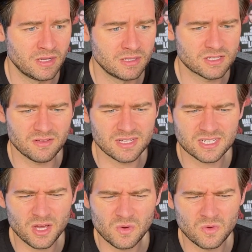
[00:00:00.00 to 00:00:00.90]
So
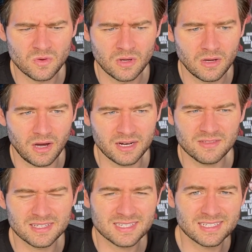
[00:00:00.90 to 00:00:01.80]
I don't
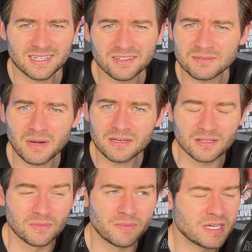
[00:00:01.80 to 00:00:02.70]
think there's a dud among
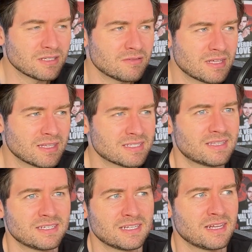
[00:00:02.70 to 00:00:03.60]
them. I mean, I don't think
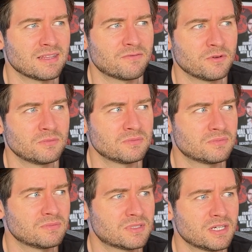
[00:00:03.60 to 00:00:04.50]
there's another film
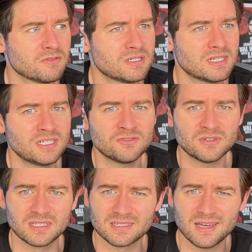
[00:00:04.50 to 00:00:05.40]
series in
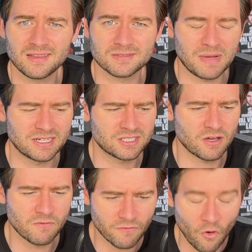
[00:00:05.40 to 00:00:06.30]
history, is there, that's managed to
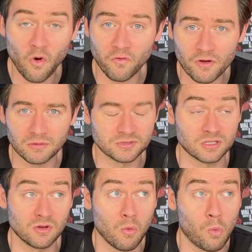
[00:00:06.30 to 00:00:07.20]
go 4 films
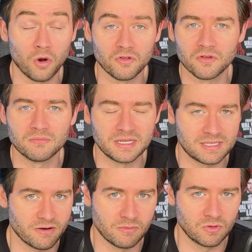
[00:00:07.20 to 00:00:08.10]
and not one of them be
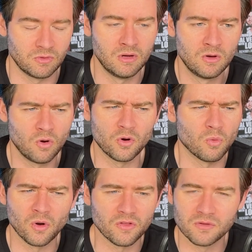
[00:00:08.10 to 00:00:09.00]
terrible, or not
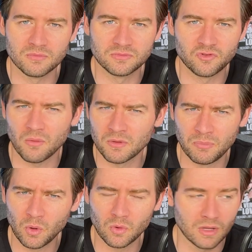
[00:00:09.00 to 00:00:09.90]
one of them drop the
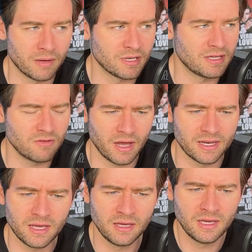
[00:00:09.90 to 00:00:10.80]
ball. I mean,
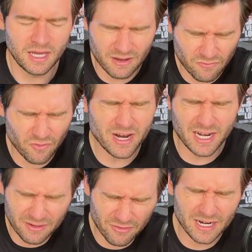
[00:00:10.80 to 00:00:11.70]
it
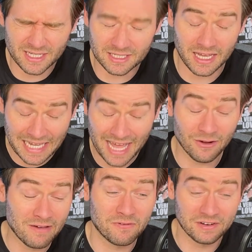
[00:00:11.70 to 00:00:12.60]
really, really, I
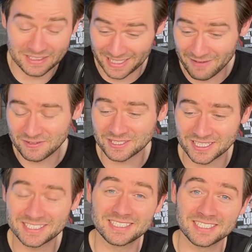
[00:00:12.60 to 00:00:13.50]
cannot emphasize this